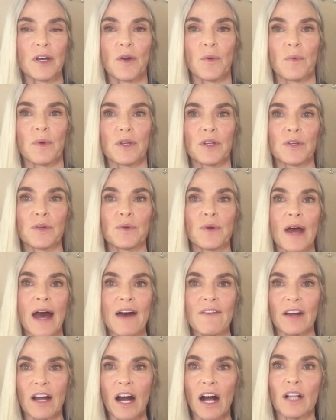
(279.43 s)
When you
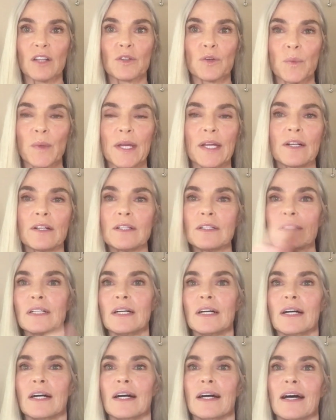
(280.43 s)
have a color wheel
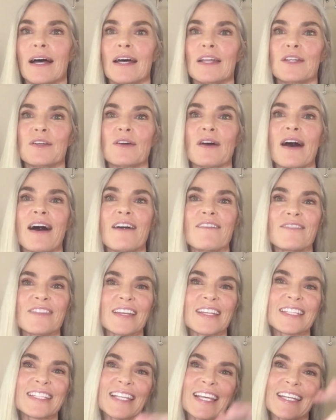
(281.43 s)
and you have
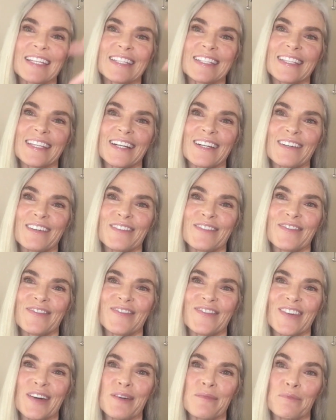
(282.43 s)
that slice of
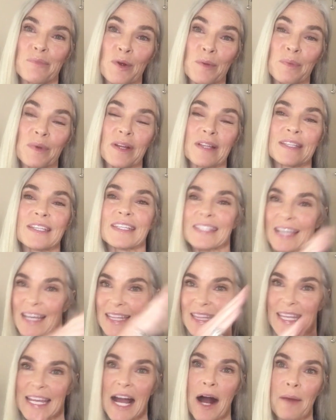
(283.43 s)
purple on this
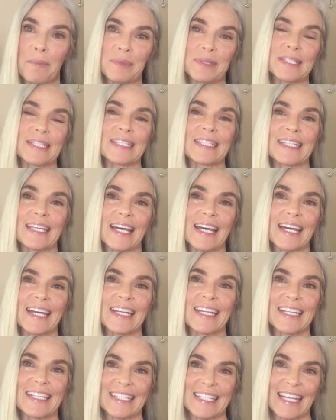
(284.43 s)
side, the opposite
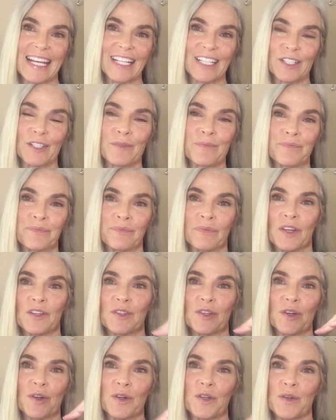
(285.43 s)
side is yellow.
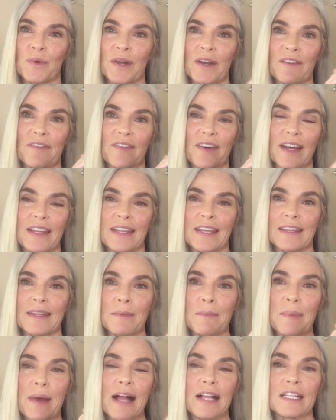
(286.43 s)
So you want to find the
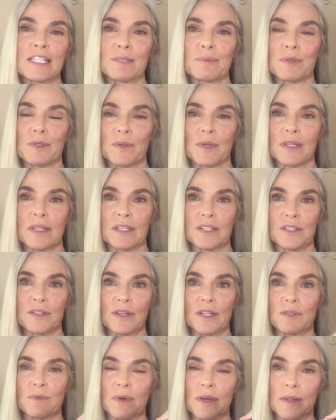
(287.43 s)
balance between the two.
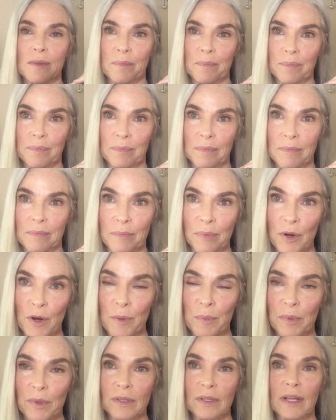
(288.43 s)
That's why the
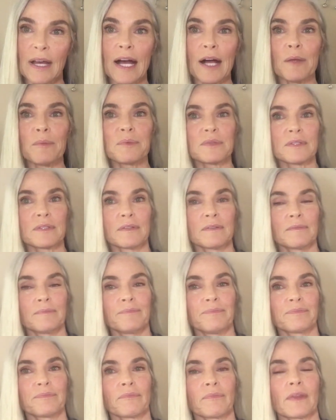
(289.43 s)
purple helps
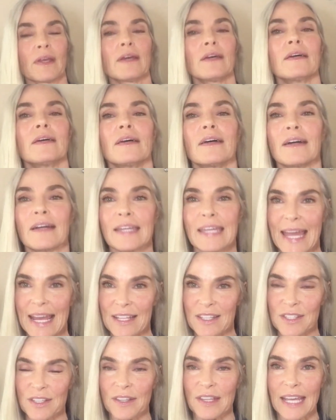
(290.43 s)

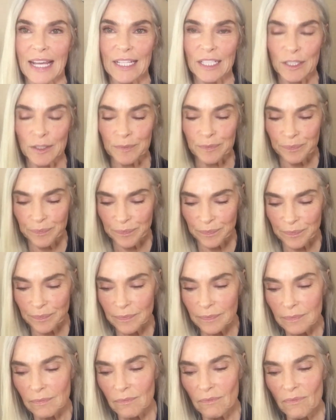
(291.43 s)
cancel the yellow.
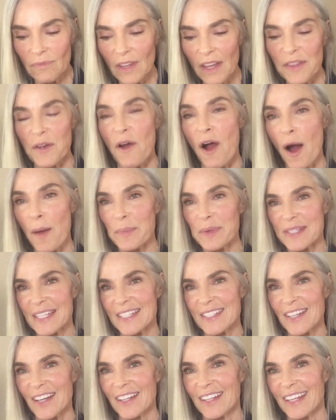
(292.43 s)
They're
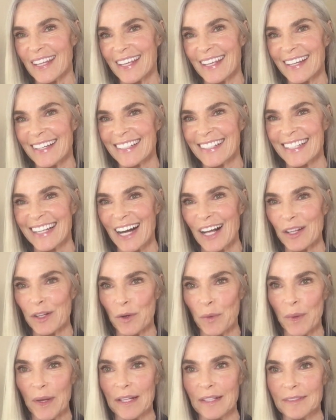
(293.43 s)
opposites on the color
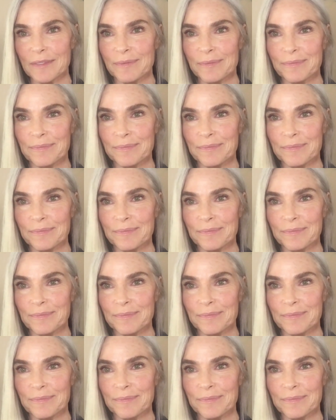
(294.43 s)
wheel.